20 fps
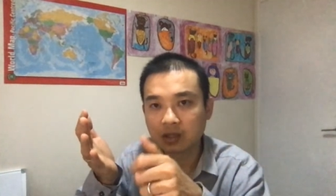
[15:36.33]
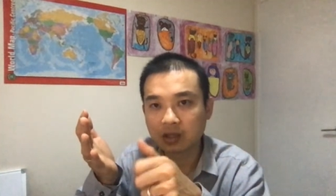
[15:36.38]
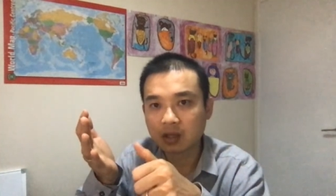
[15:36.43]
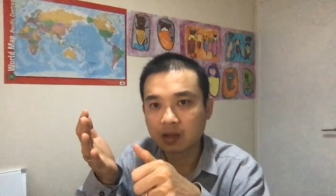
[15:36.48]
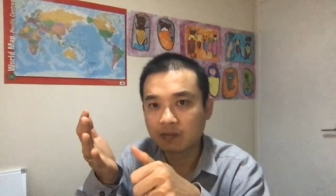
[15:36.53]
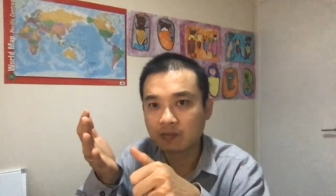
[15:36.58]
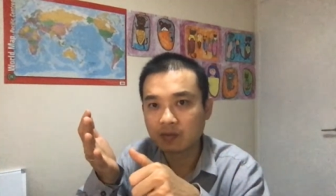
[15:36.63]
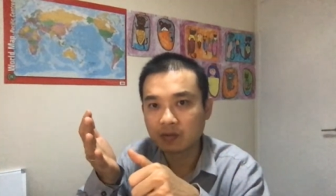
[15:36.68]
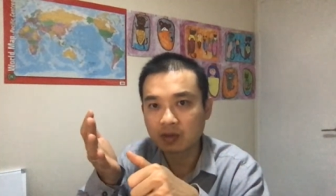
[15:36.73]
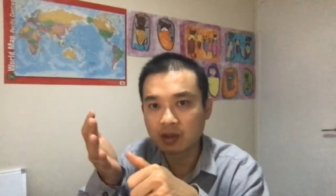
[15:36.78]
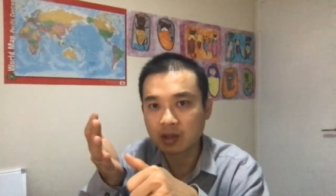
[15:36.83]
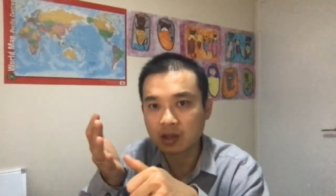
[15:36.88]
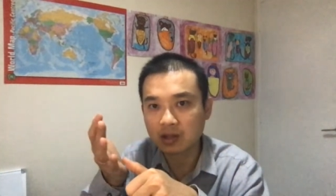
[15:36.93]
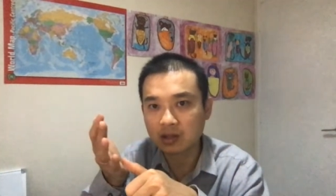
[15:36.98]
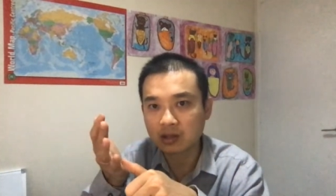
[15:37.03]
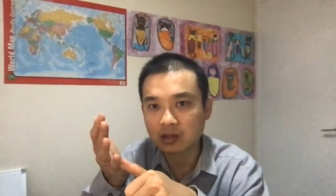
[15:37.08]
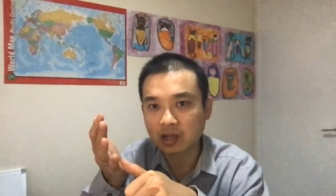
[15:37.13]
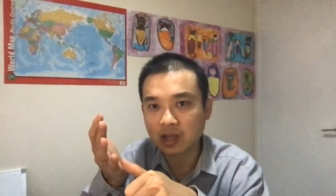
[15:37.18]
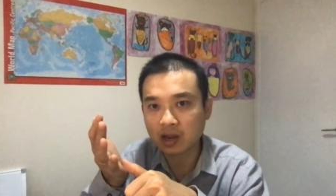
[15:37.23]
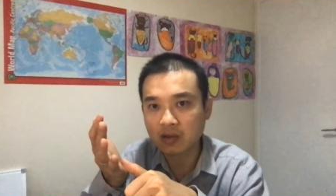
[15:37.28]
If you
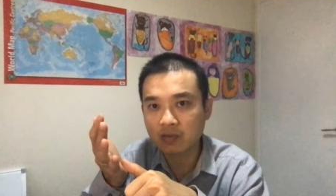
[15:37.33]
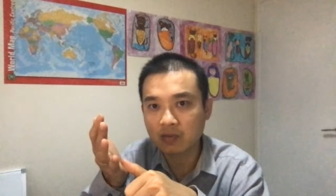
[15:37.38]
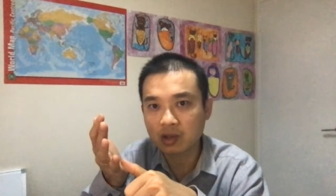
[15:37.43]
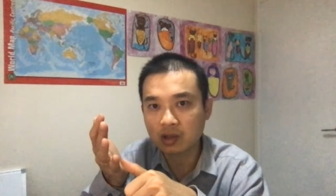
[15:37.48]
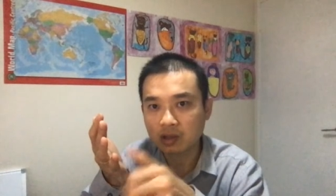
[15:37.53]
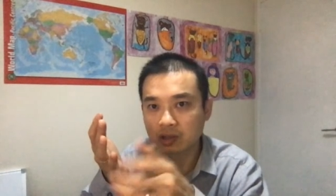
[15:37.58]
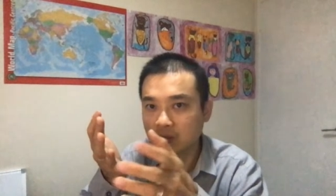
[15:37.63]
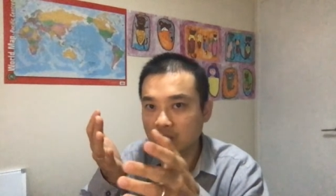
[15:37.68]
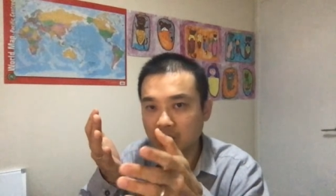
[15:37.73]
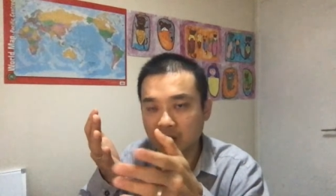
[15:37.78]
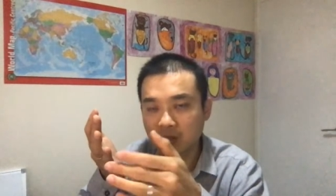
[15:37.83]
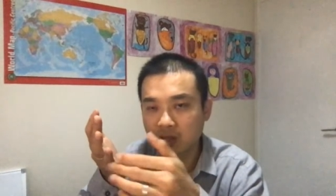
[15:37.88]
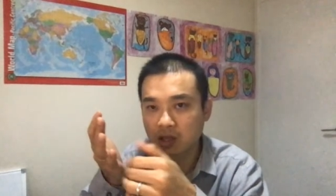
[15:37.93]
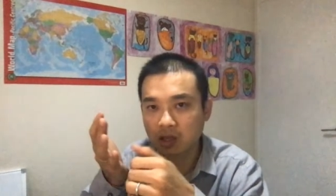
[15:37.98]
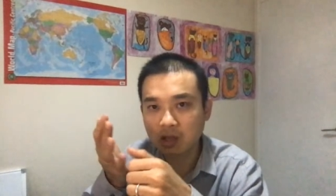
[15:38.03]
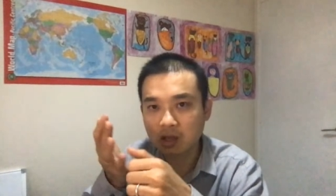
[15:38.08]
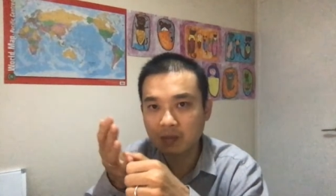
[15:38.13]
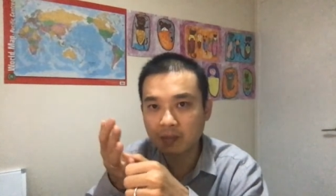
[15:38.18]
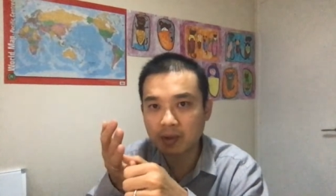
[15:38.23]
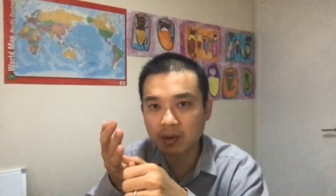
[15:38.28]
get diarrhea, they don't
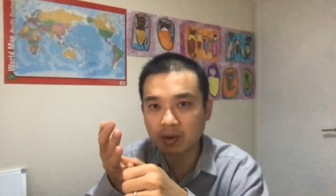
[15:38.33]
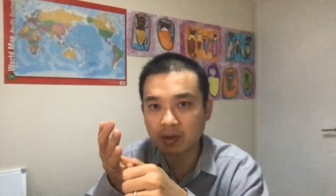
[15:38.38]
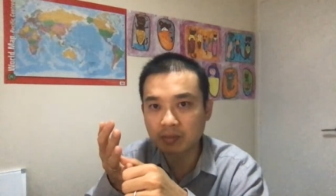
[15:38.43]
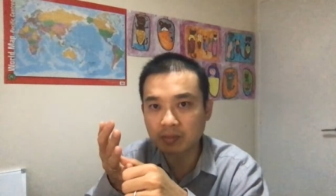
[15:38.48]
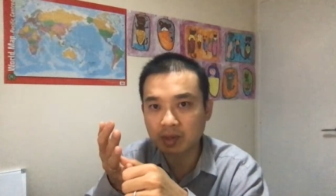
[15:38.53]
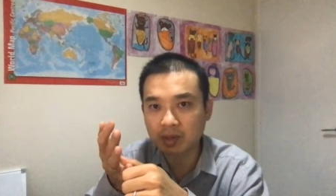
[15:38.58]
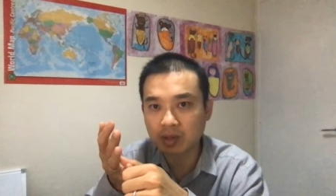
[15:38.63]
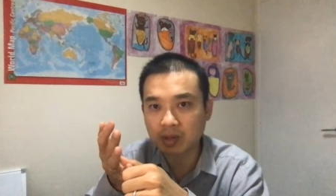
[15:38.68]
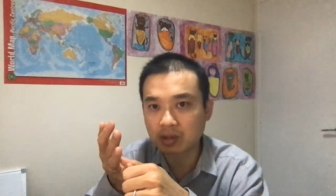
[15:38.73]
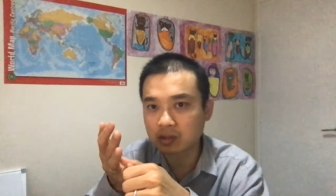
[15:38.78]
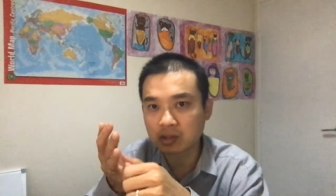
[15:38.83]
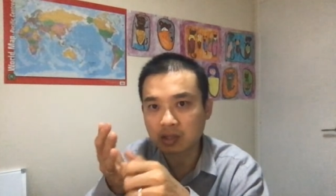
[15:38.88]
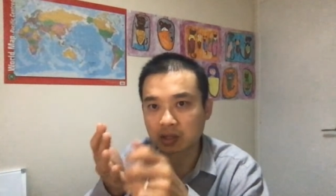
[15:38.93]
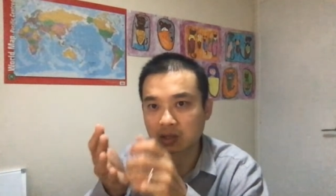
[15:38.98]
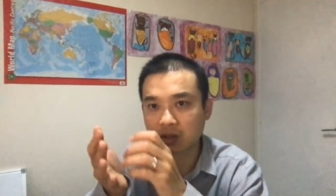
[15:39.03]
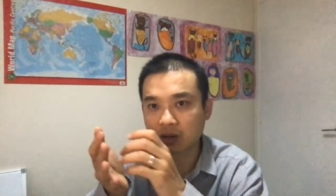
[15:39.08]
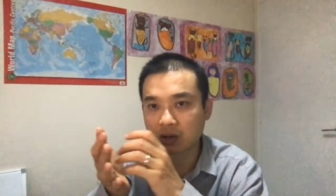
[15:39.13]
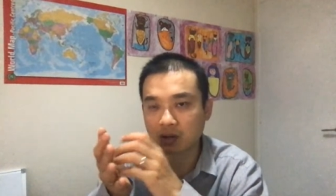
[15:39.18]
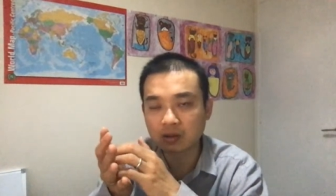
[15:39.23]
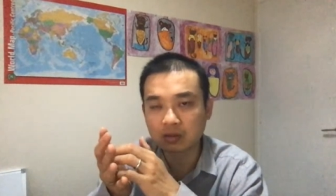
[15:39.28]
care about it because they
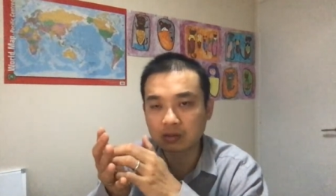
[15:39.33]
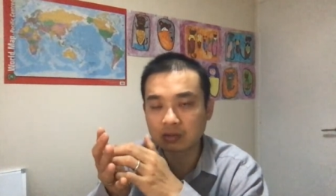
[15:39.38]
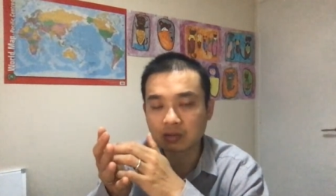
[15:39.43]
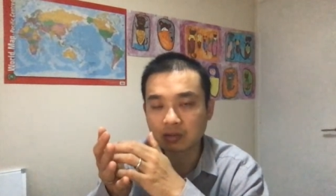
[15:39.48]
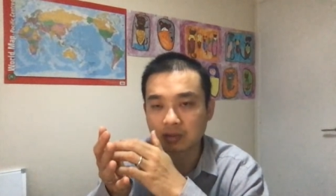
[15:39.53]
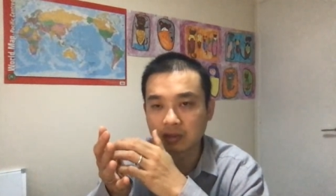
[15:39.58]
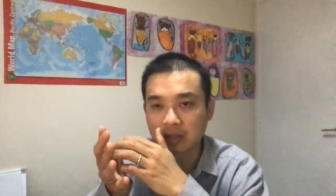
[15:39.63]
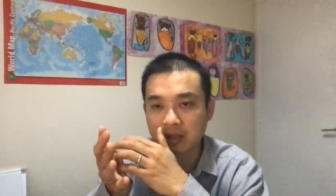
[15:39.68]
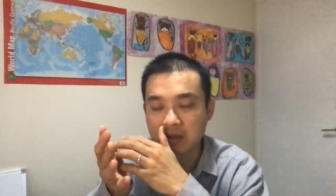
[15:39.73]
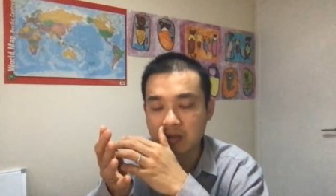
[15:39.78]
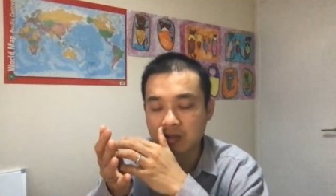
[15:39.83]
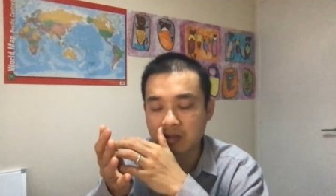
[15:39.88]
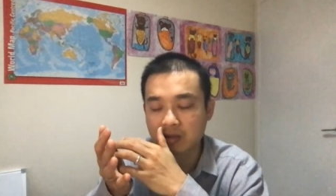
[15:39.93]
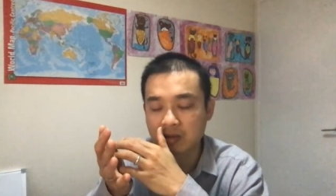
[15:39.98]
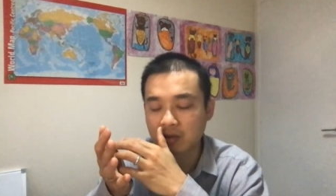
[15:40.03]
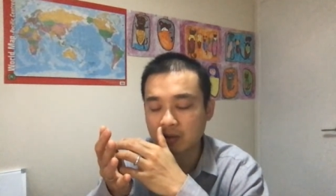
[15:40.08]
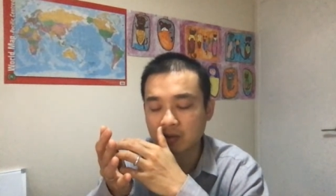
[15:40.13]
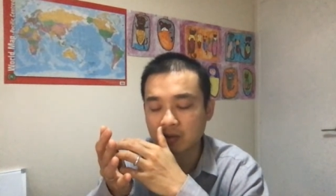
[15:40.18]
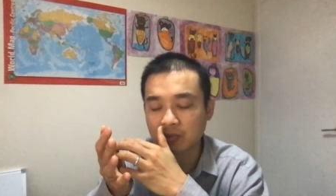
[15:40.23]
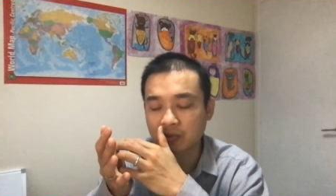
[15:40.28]
don't
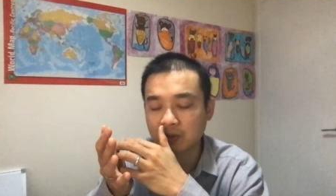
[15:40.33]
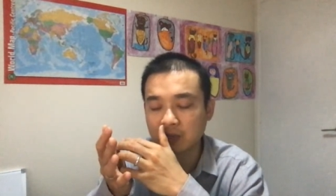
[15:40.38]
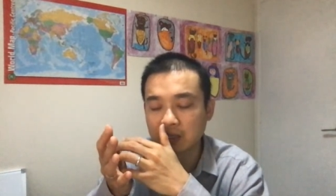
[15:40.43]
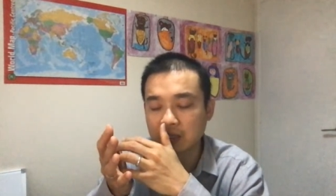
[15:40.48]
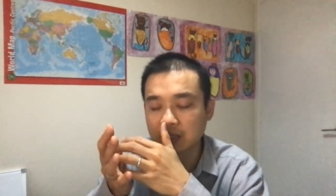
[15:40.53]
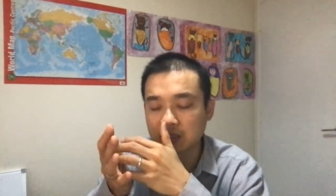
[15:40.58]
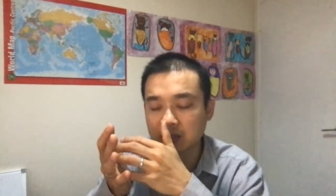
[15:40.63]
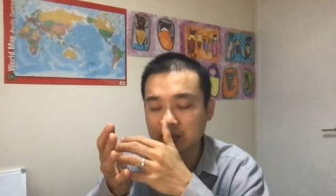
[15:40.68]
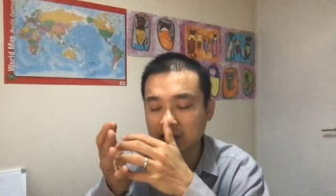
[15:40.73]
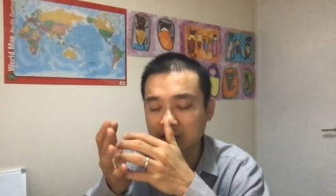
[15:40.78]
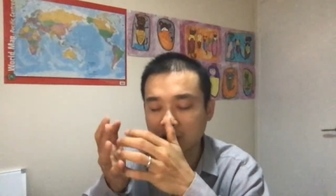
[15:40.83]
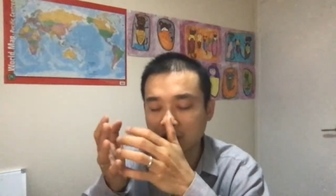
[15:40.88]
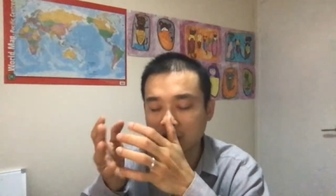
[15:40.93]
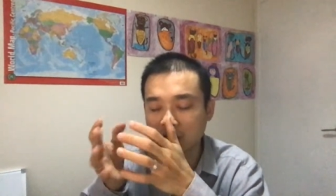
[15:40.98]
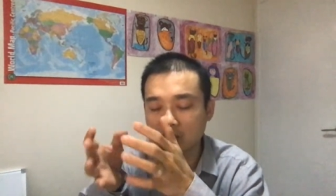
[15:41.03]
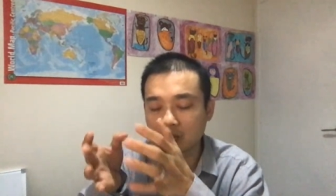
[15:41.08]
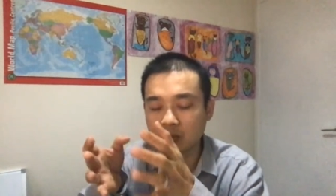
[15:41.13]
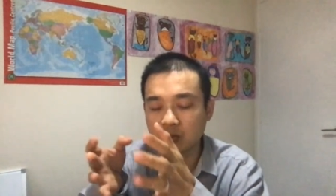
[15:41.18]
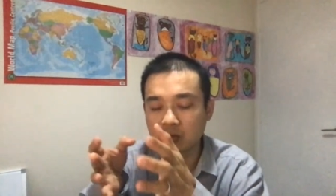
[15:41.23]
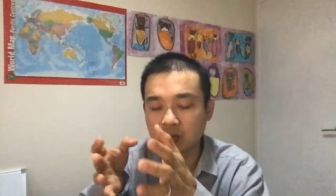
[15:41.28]
think this is
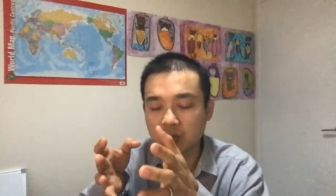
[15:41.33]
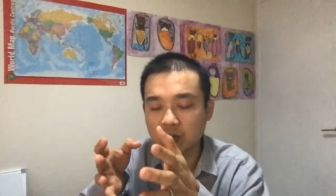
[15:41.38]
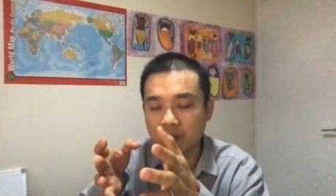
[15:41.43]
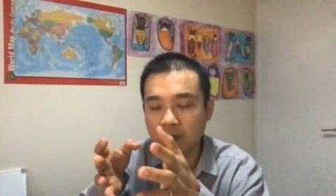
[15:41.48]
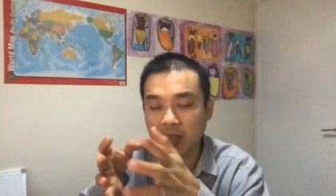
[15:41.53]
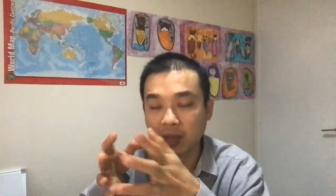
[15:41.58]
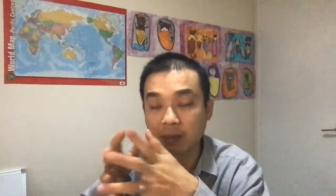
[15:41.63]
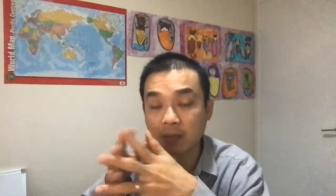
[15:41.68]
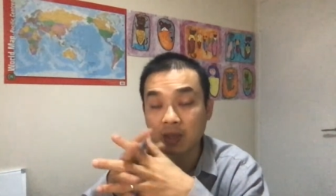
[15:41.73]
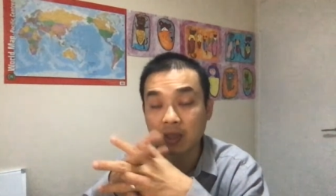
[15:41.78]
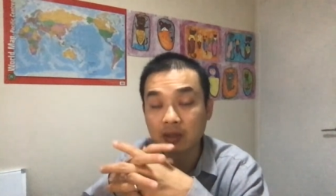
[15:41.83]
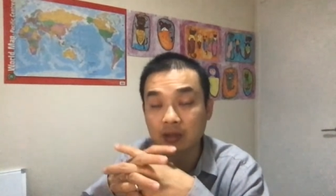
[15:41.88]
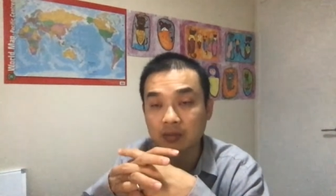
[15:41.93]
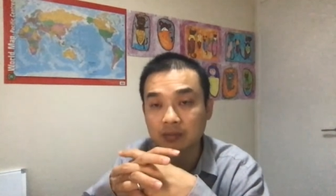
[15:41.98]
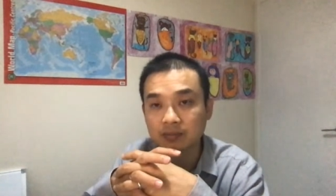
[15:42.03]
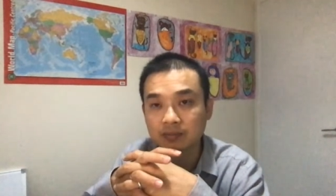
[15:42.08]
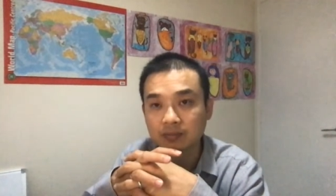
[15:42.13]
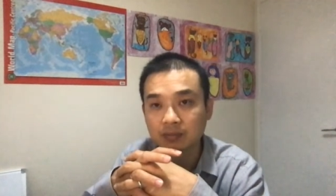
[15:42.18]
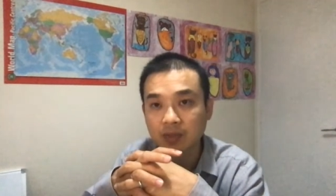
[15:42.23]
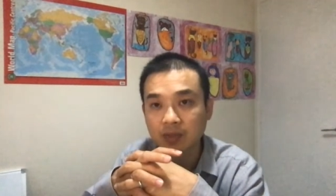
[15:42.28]
linked to your back pain.
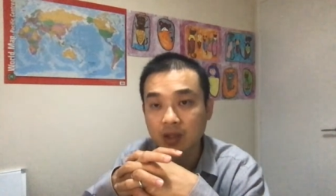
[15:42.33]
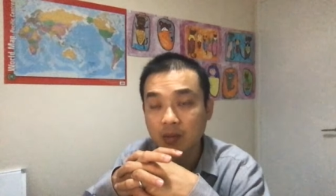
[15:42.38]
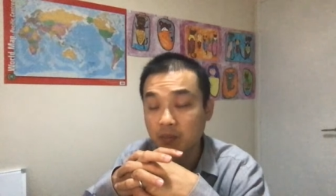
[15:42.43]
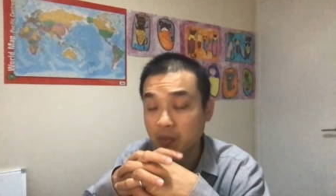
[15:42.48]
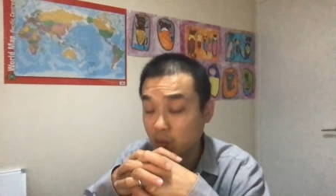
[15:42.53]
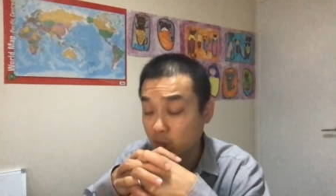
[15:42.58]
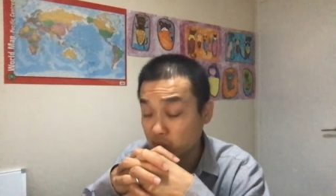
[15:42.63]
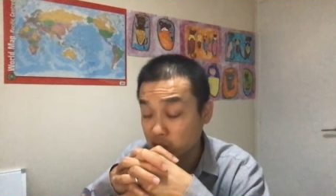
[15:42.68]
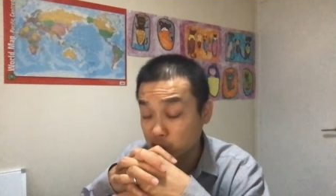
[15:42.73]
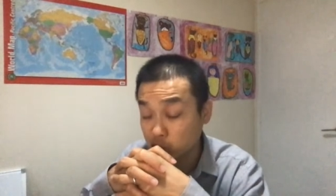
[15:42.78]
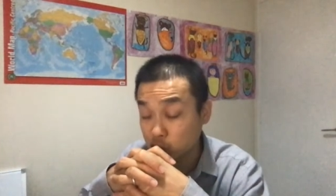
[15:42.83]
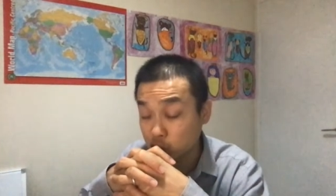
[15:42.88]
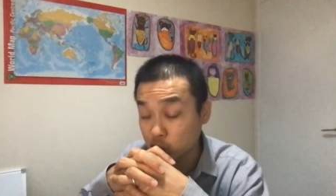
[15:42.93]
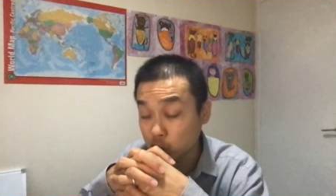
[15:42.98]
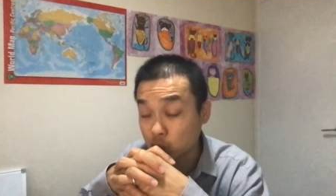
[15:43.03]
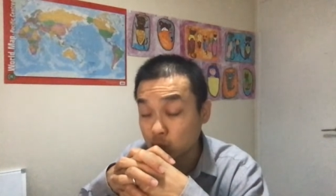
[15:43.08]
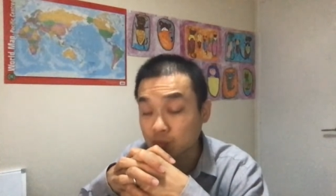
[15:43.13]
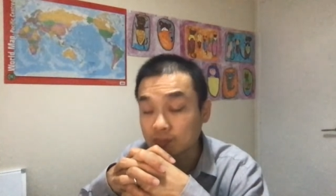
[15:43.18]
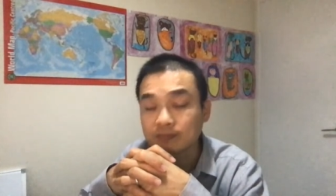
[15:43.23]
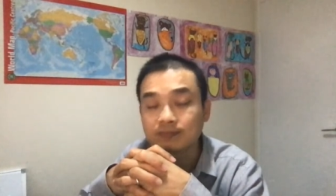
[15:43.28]
But we do.